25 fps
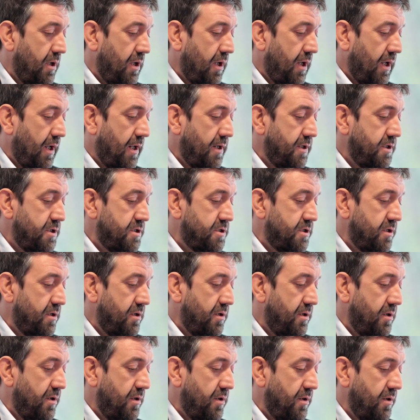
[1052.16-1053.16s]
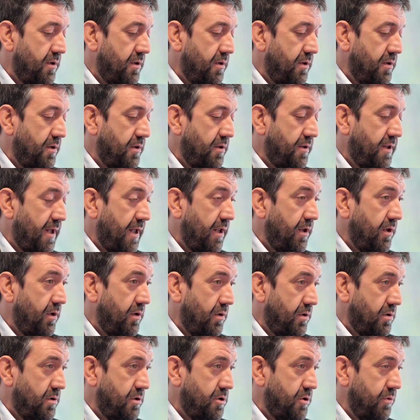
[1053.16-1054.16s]
and
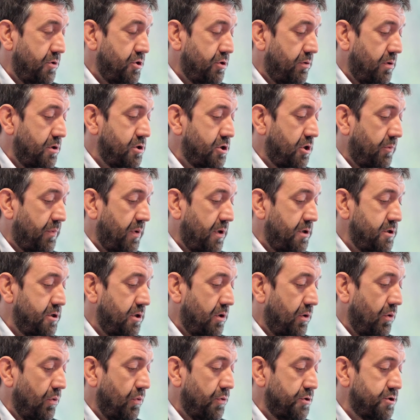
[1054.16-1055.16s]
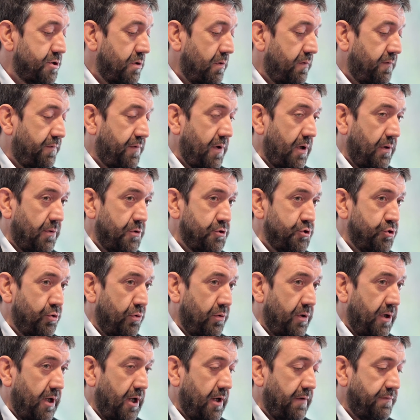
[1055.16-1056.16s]
Doudna and Charpentier also filed
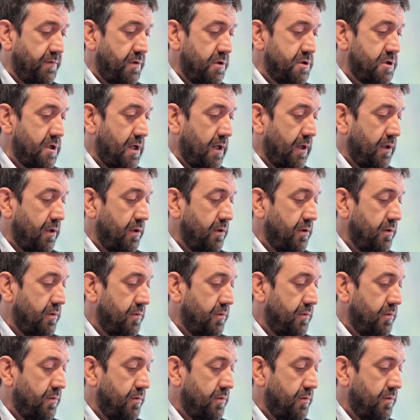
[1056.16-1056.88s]
shortly after Zhang.